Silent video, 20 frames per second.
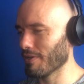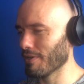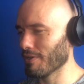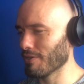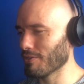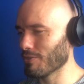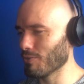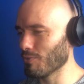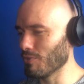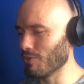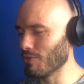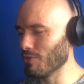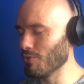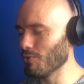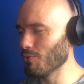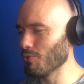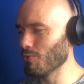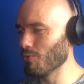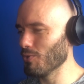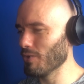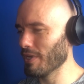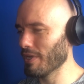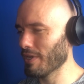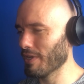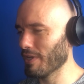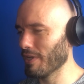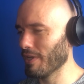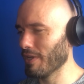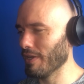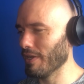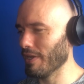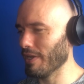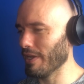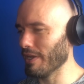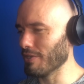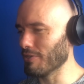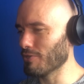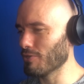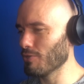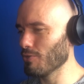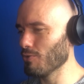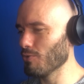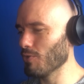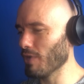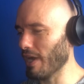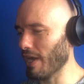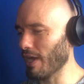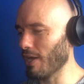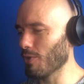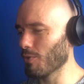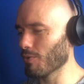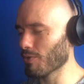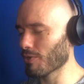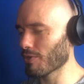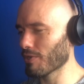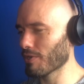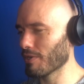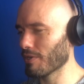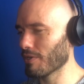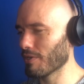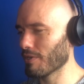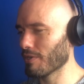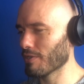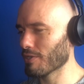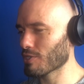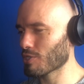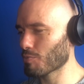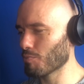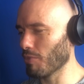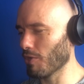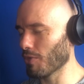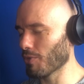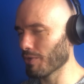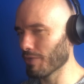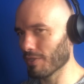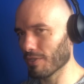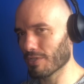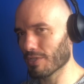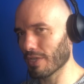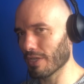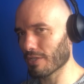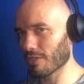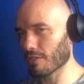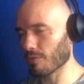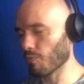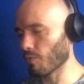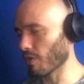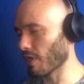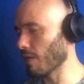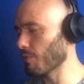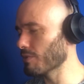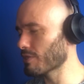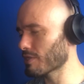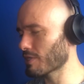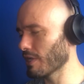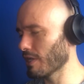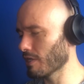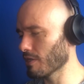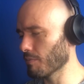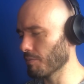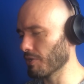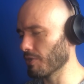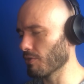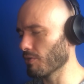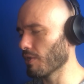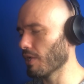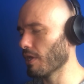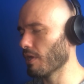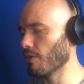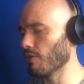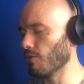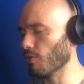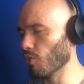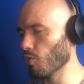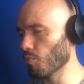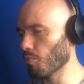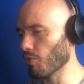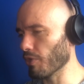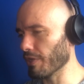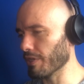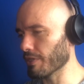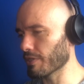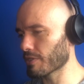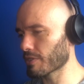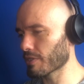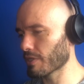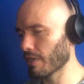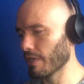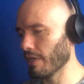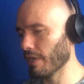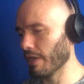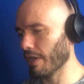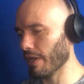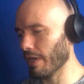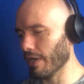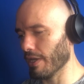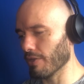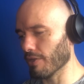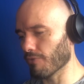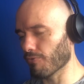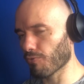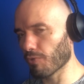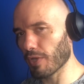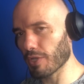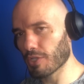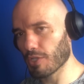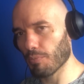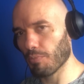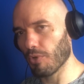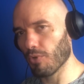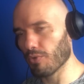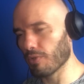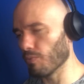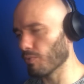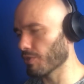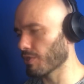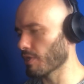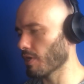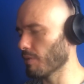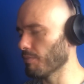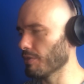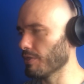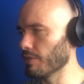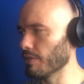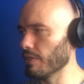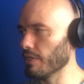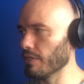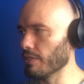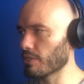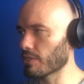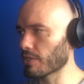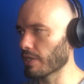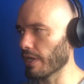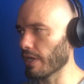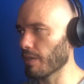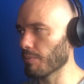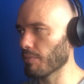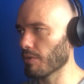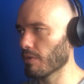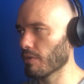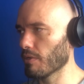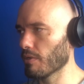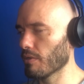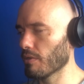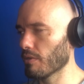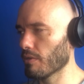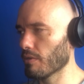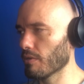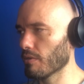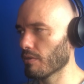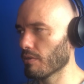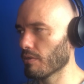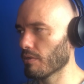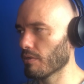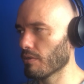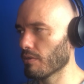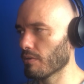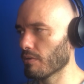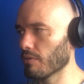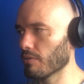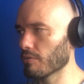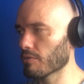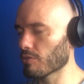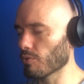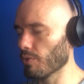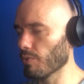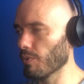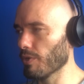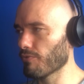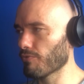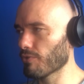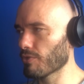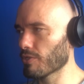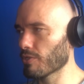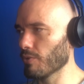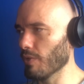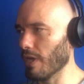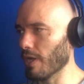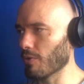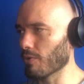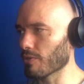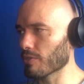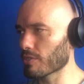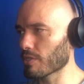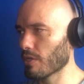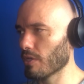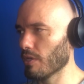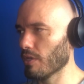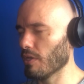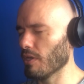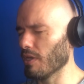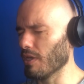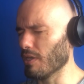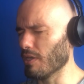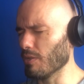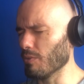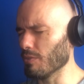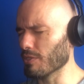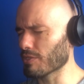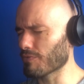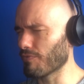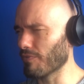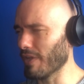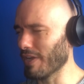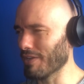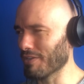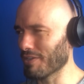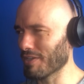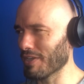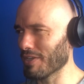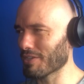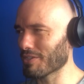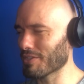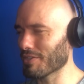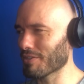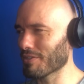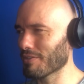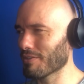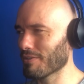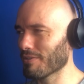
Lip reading: to do a 2-hour sparring session where I would stay in the middle, no breaks, and a fresh opponent would come in each time. So we went for 2 hours, and it was fantastic.